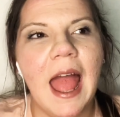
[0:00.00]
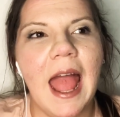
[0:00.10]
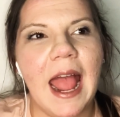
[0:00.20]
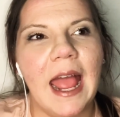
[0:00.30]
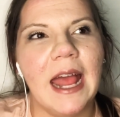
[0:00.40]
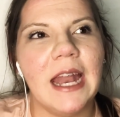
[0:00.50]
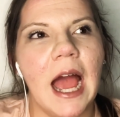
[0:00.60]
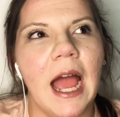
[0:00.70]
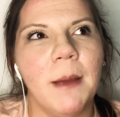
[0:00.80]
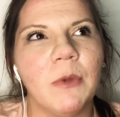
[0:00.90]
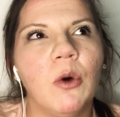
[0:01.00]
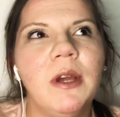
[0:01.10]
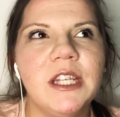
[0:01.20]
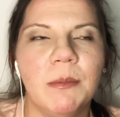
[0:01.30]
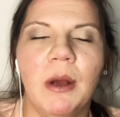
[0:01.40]
And I'm
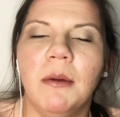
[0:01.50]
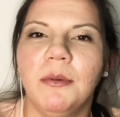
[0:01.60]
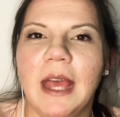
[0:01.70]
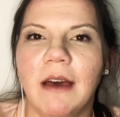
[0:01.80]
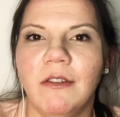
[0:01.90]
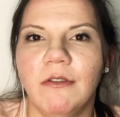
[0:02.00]
going to probably have the